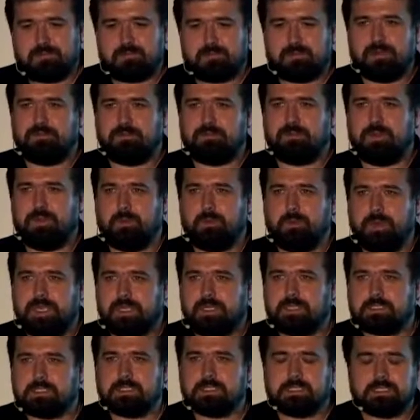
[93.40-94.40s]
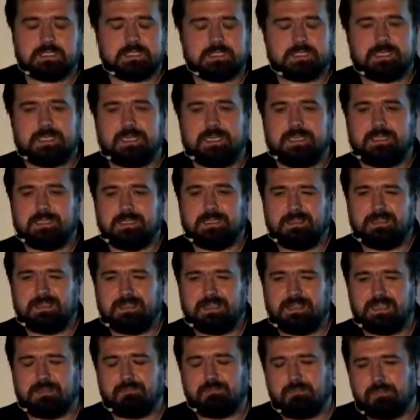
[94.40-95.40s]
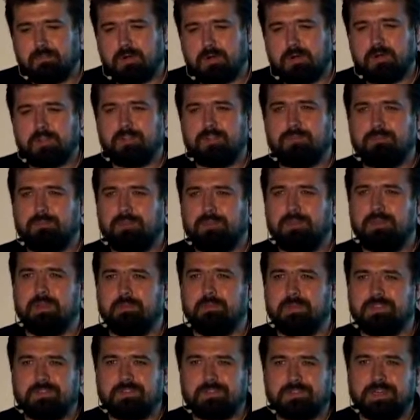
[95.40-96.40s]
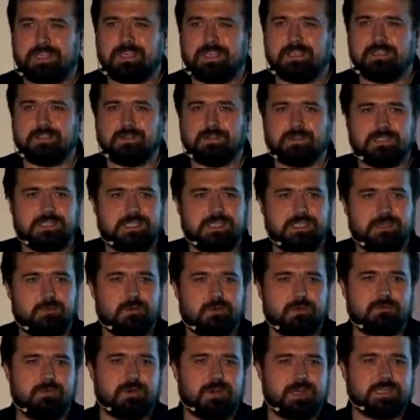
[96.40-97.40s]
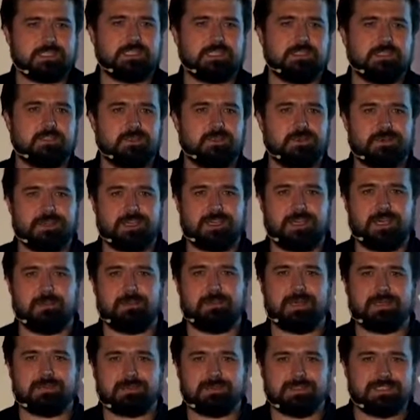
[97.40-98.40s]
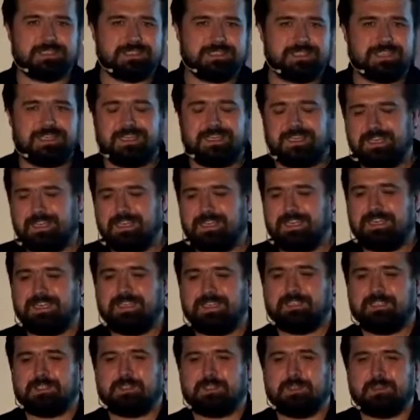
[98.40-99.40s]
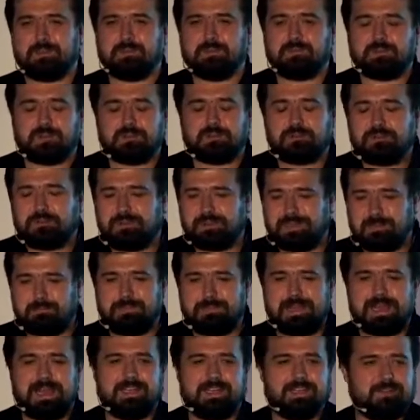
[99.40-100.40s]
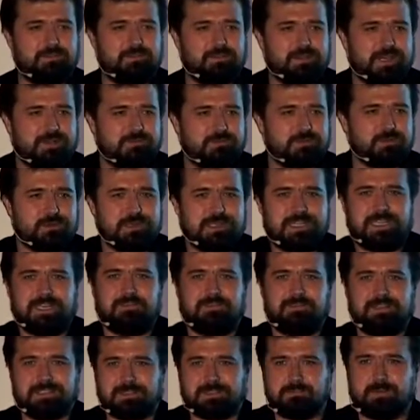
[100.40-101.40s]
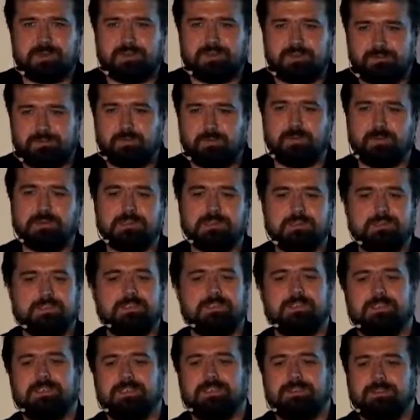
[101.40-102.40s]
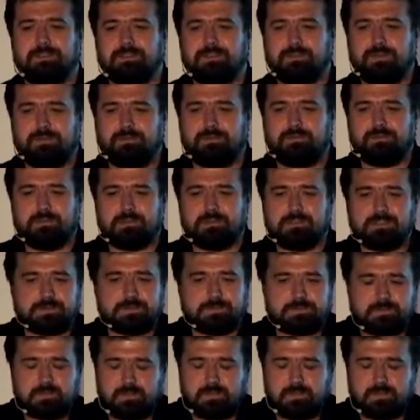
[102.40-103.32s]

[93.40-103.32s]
for a few weeks, then it might be a bit tricky to see what we're actually talking about. So don't feel bad if you have to leave. It's my fault, not your fault.